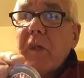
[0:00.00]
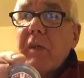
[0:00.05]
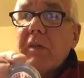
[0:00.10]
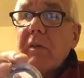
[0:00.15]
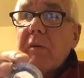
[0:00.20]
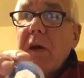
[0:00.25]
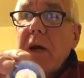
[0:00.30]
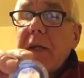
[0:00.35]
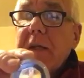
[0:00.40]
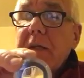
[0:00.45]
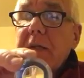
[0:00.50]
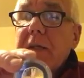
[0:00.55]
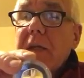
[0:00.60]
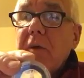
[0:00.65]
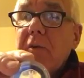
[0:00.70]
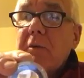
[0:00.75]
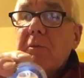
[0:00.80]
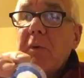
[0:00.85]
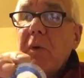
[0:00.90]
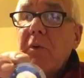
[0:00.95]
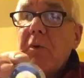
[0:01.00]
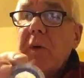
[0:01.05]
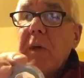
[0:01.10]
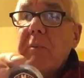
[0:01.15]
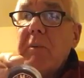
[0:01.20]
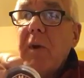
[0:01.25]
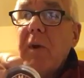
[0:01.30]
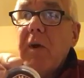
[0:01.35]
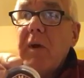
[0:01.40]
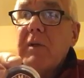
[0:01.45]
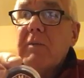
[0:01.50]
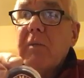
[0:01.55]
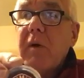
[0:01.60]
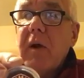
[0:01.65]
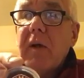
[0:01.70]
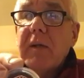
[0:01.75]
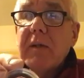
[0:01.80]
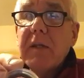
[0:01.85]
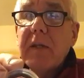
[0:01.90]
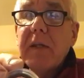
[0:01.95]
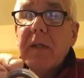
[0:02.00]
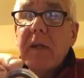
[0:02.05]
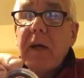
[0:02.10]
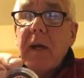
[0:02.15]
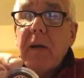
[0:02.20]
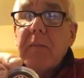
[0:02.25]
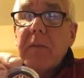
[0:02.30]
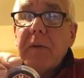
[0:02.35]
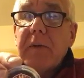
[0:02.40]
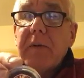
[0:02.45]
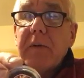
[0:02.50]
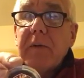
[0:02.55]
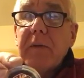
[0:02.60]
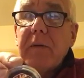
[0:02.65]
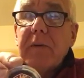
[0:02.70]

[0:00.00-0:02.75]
So Andy tells porcupines while he's in the cupboard.